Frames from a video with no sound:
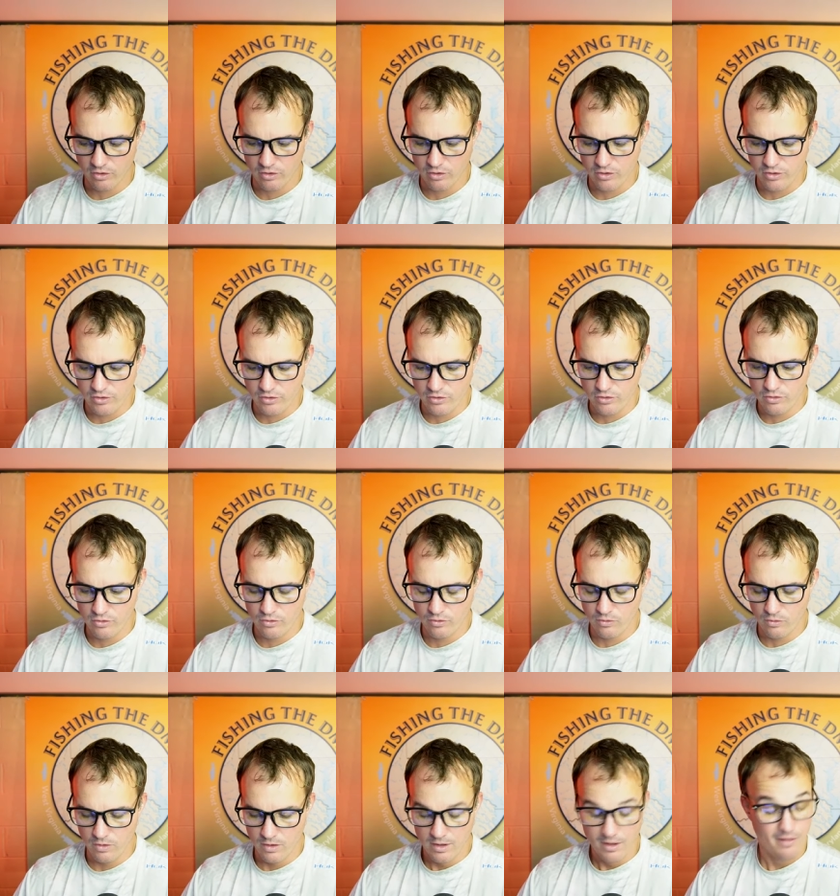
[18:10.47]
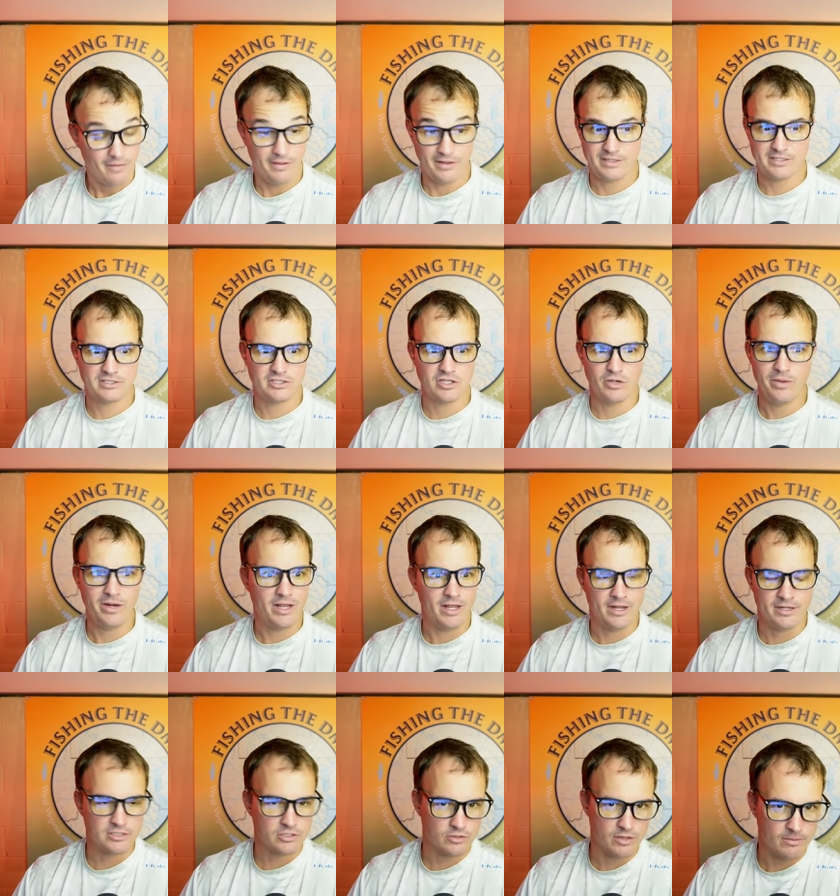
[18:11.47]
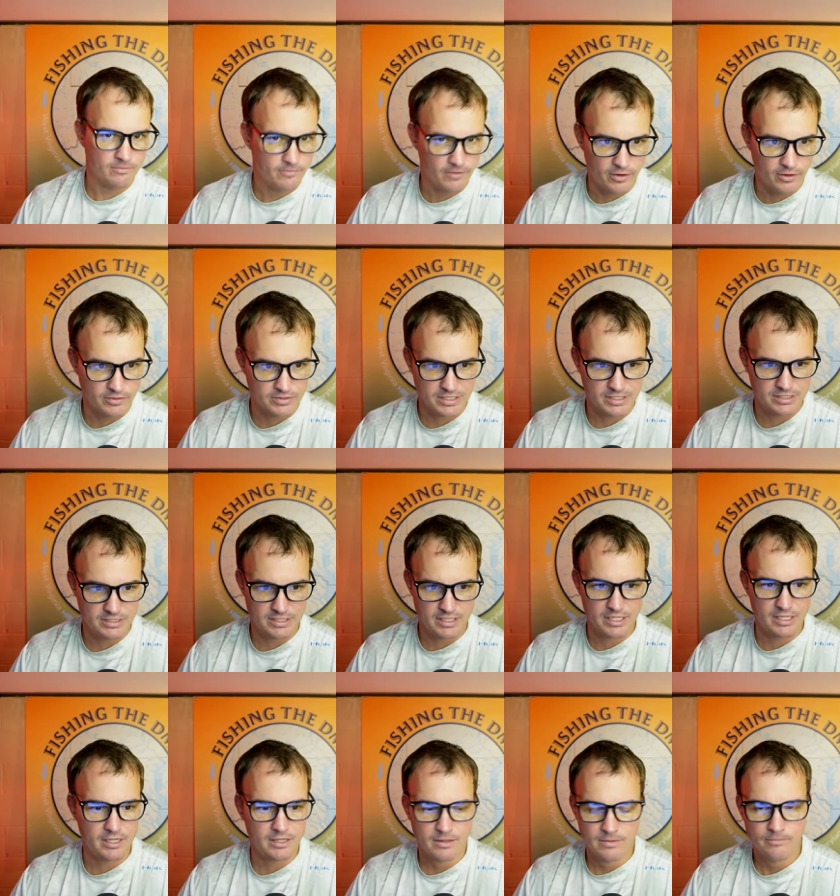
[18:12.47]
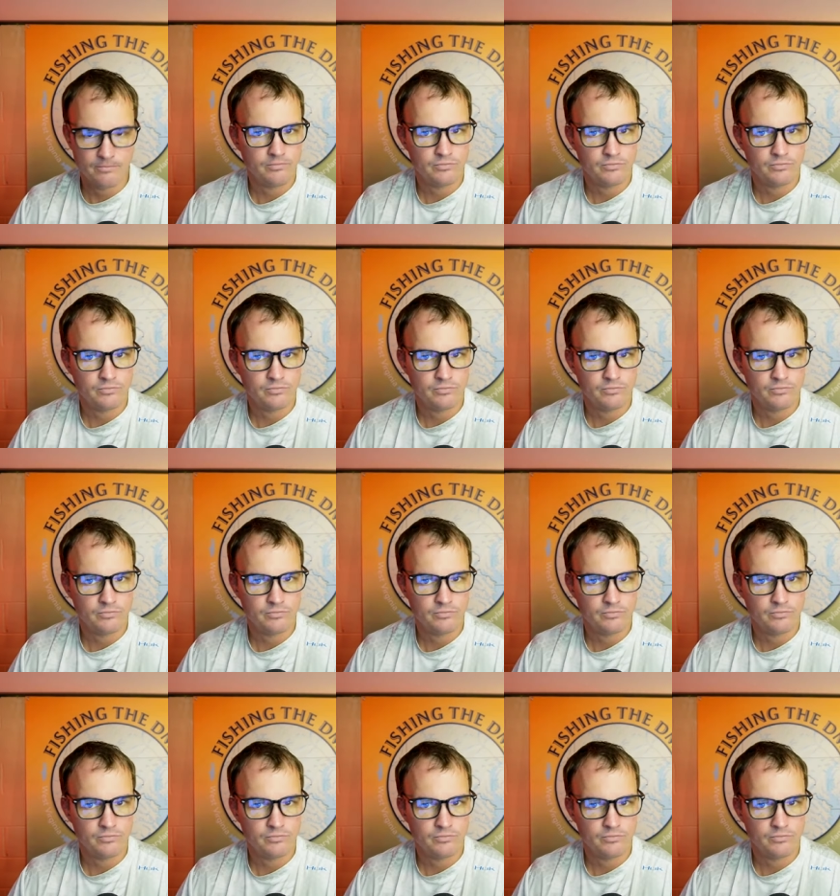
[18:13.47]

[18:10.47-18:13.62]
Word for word: or are you like so many Instagram photos I see,